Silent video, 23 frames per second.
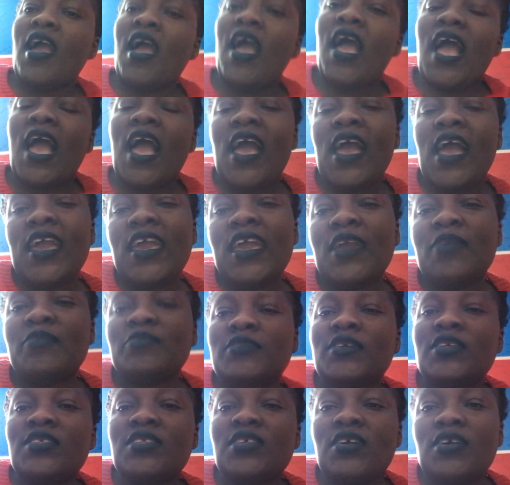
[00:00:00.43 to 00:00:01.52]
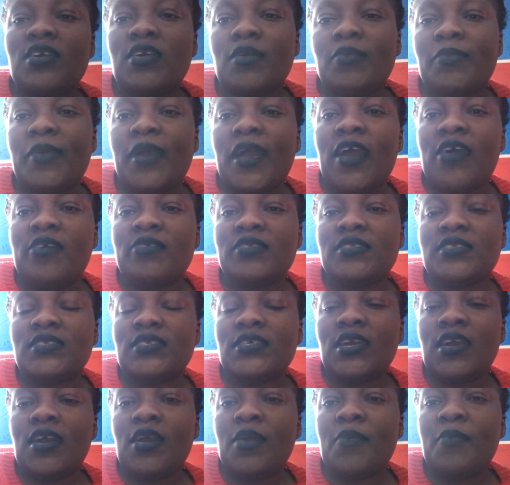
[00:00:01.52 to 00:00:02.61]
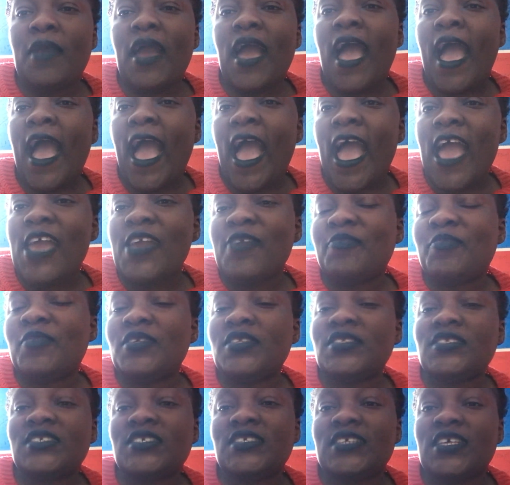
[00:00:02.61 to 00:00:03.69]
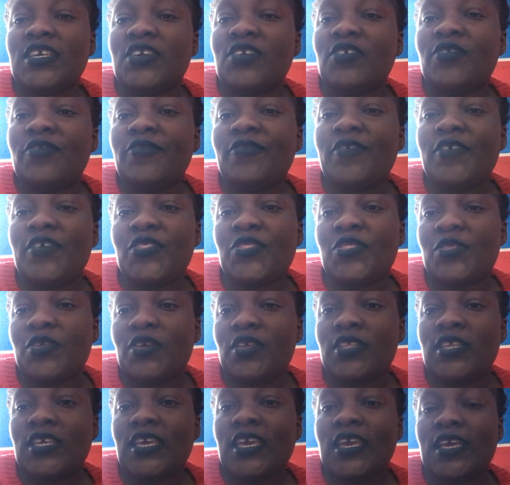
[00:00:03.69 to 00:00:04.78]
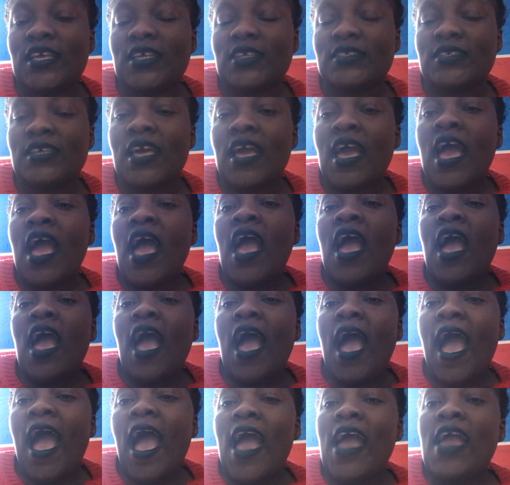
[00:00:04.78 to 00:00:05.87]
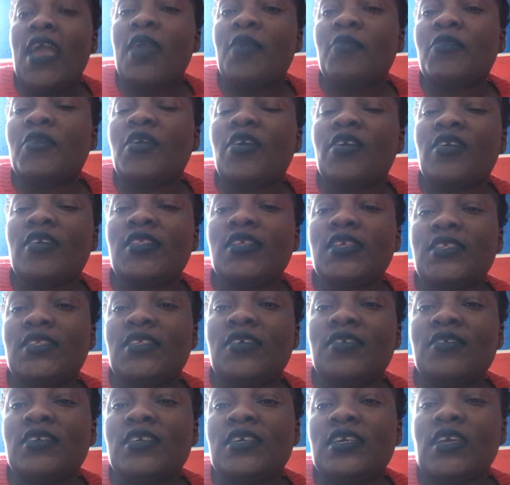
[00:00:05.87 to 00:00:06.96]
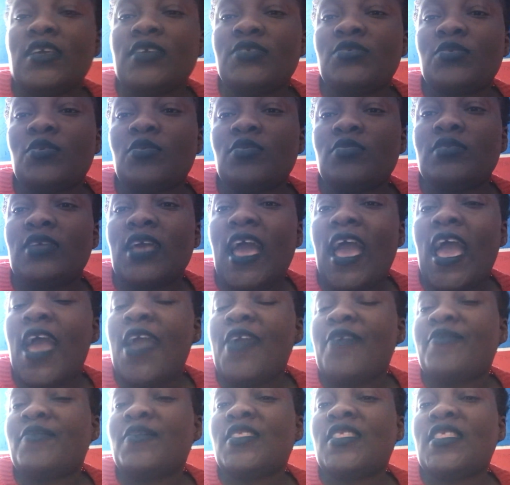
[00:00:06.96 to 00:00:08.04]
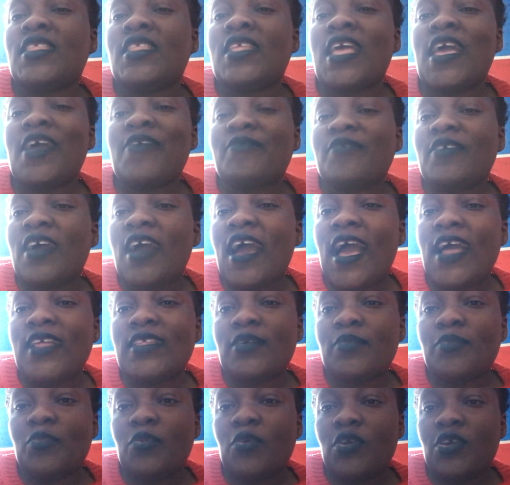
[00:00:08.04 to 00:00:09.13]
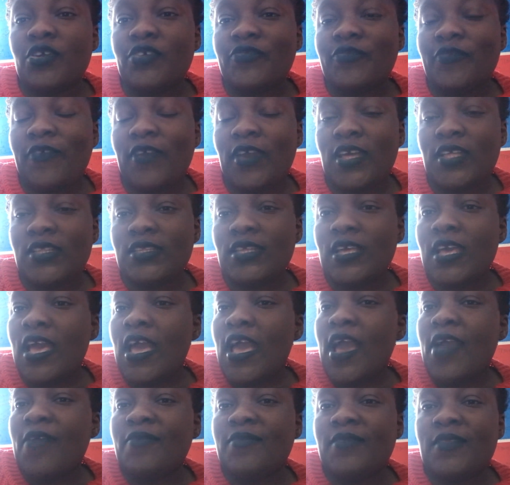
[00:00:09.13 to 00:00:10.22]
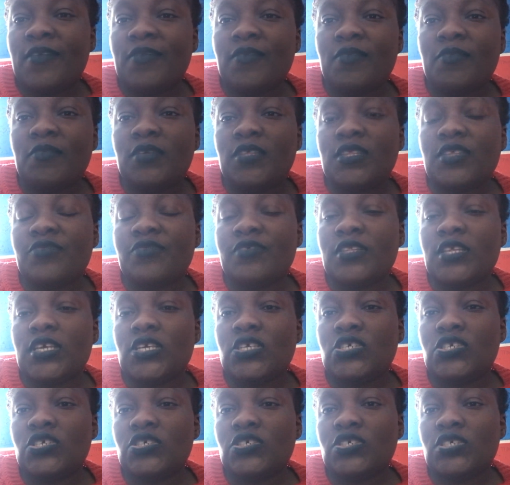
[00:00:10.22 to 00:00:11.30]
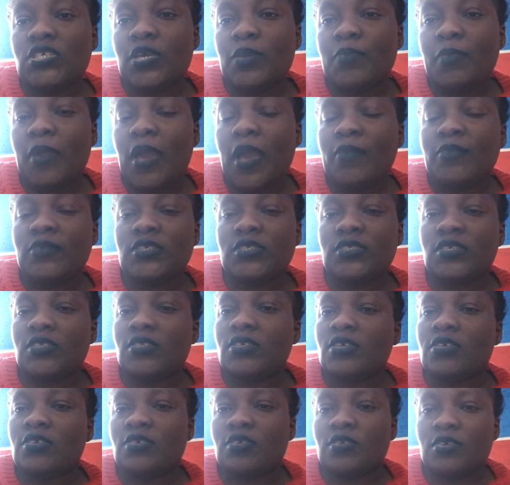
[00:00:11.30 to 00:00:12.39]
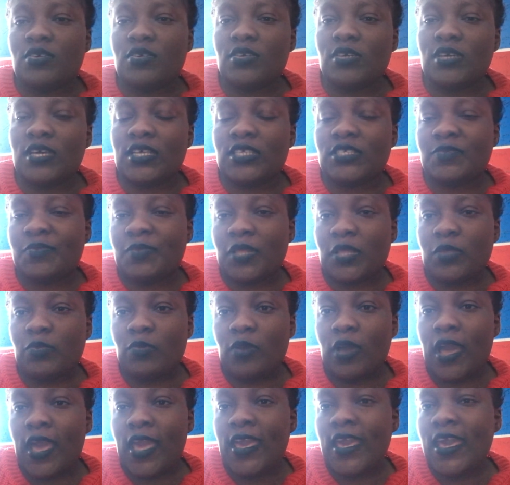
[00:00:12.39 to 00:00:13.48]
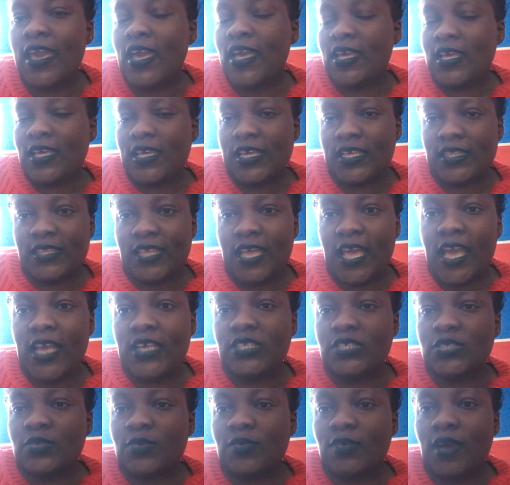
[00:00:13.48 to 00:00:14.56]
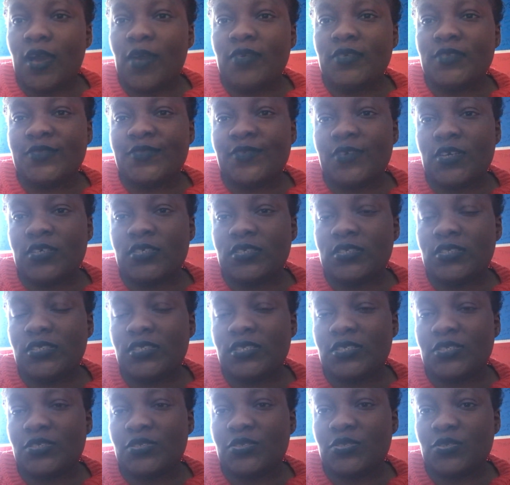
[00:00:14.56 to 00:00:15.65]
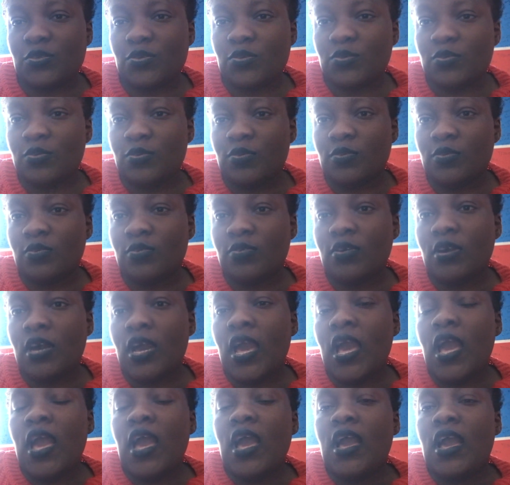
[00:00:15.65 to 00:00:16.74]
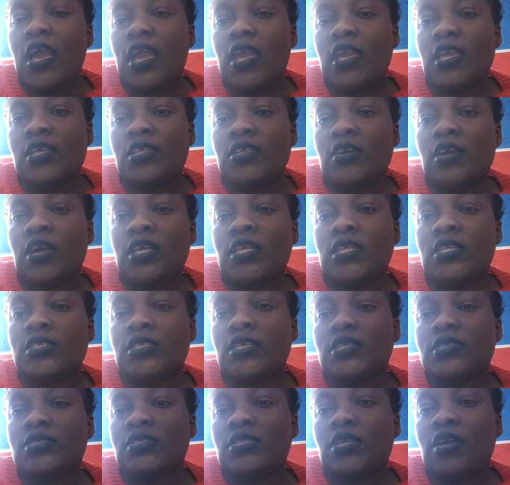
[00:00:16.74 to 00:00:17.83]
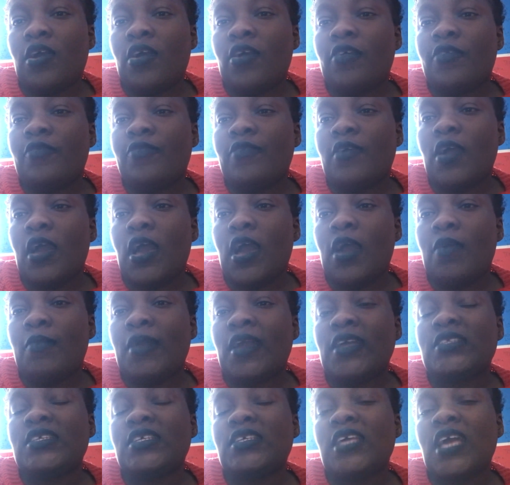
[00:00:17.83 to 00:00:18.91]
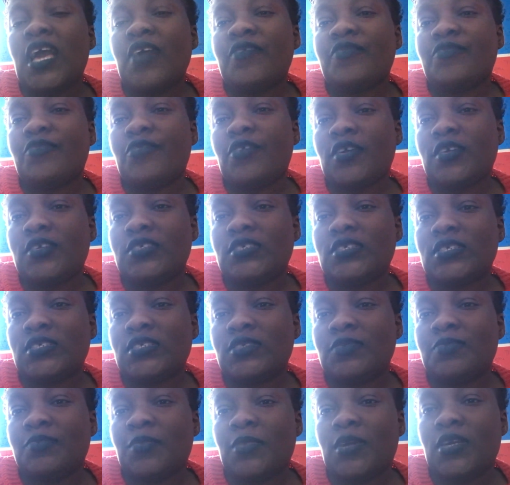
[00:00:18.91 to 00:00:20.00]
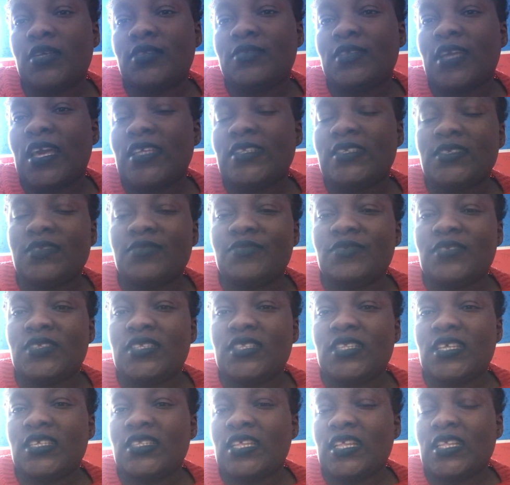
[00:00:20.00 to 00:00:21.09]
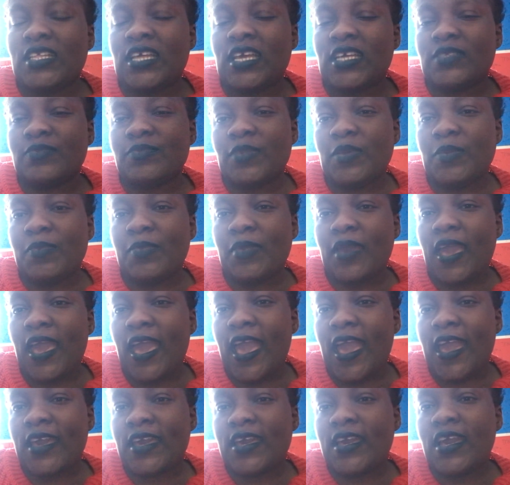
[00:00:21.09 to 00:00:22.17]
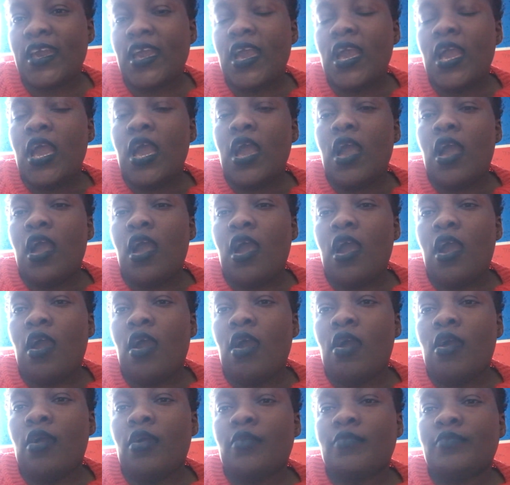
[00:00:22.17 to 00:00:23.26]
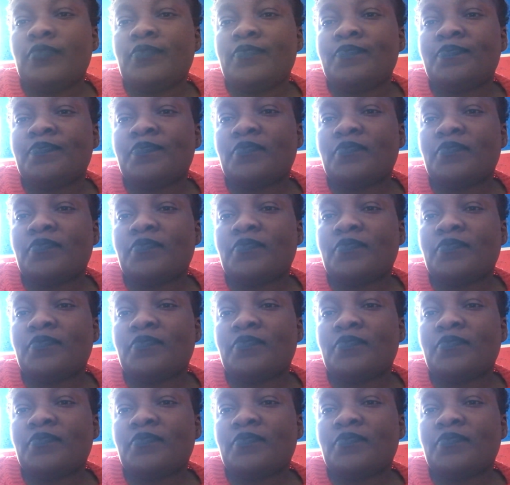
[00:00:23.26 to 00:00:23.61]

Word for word: Hi, I'm going to talk about. Um, I've been single for 30 years. I am currently 30 years old. I've never had a boyfriend, never been in a relationship. I'm just going to explain why. In high school, I was focused on school, you know, and other stuff. Um, I did have crushes, but I didn't really think they liked me back. Um,